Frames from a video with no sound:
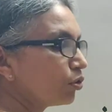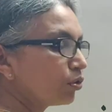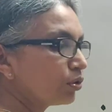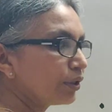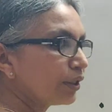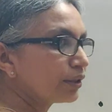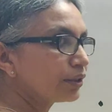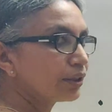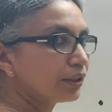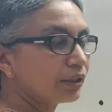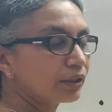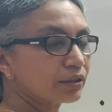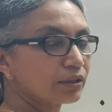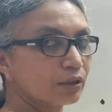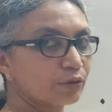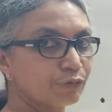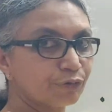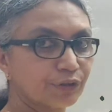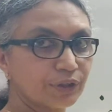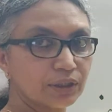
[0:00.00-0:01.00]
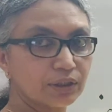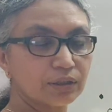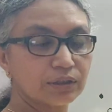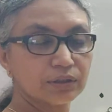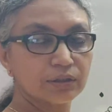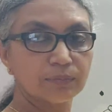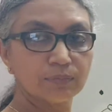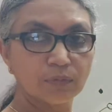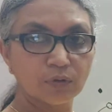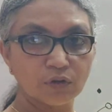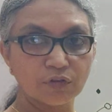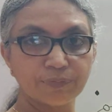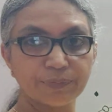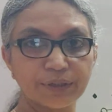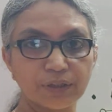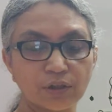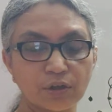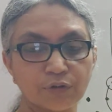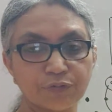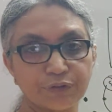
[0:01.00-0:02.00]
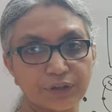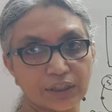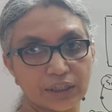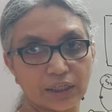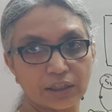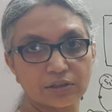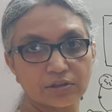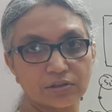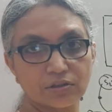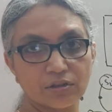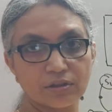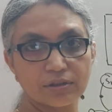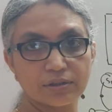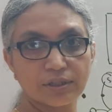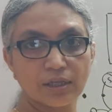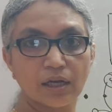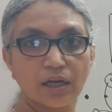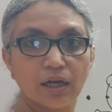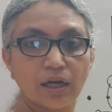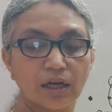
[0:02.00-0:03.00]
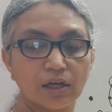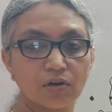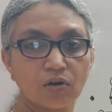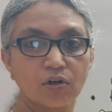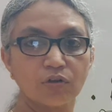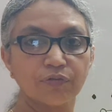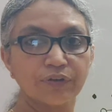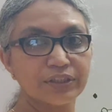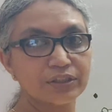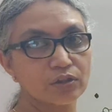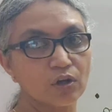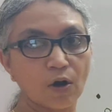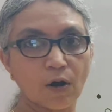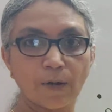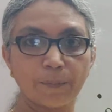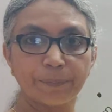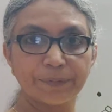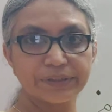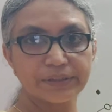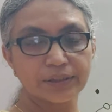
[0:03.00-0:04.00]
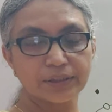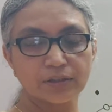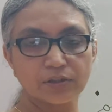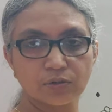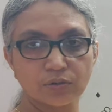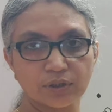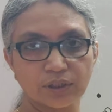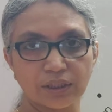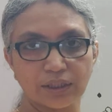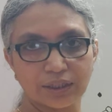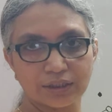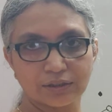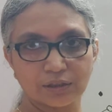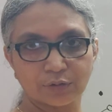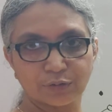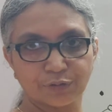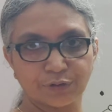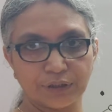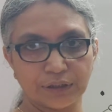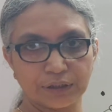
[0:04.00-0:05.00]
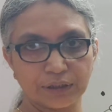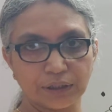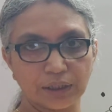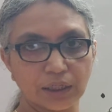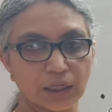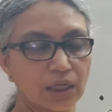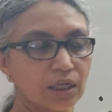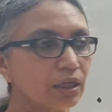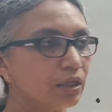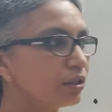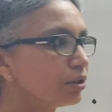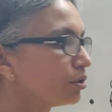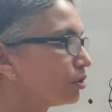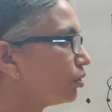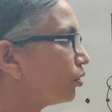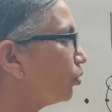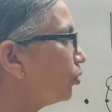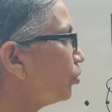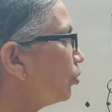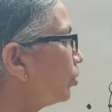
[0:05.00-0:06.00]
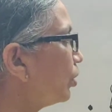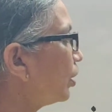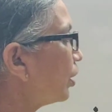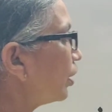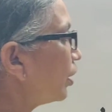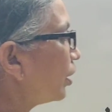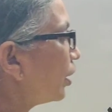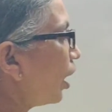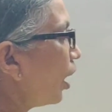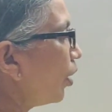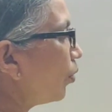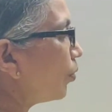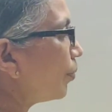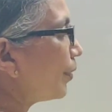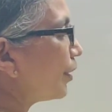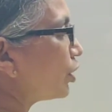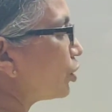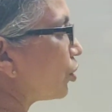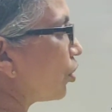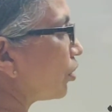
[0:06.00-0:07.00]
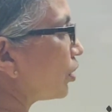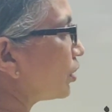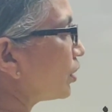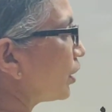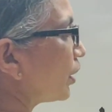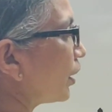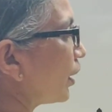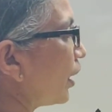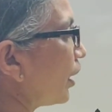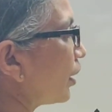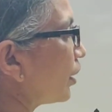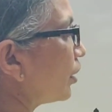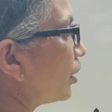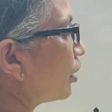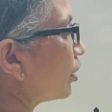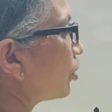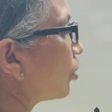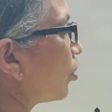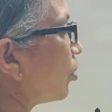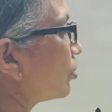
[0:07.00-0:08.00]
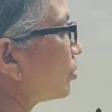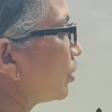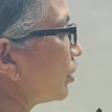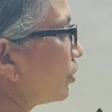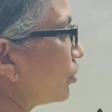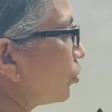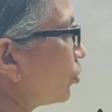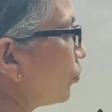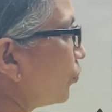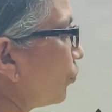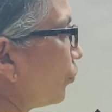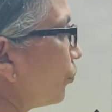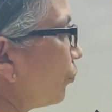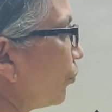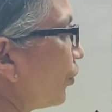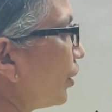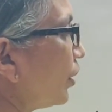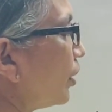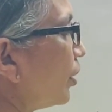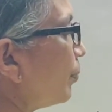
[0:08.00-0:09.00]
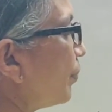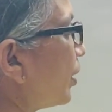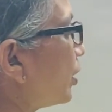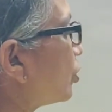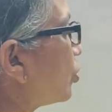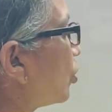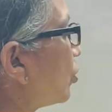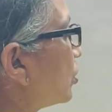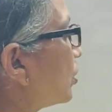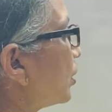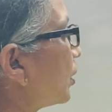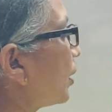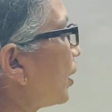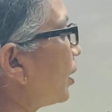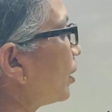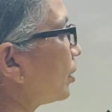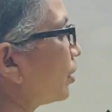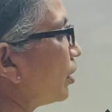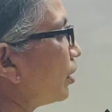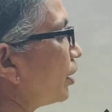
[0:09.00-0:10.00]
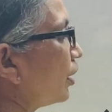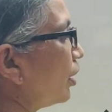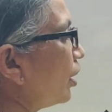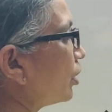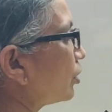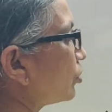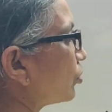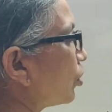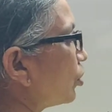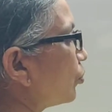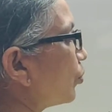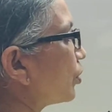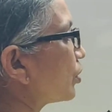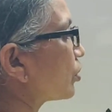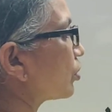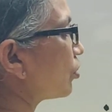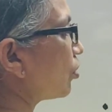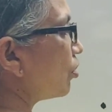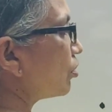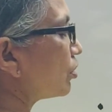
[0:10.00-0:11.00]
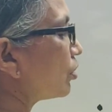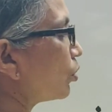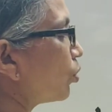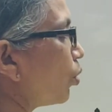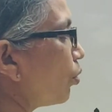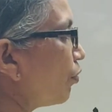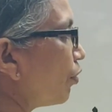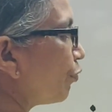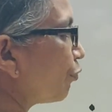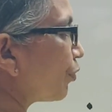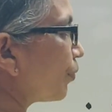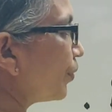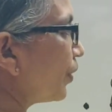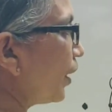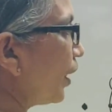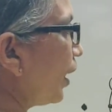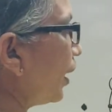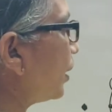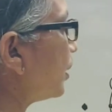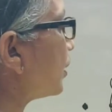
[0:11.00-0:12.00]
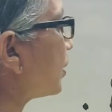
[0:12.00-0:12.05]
you know that electric field, the movement of electrons are always opposite to the electric field. So our majority carrier so when the majority carrier electron was crossing over from the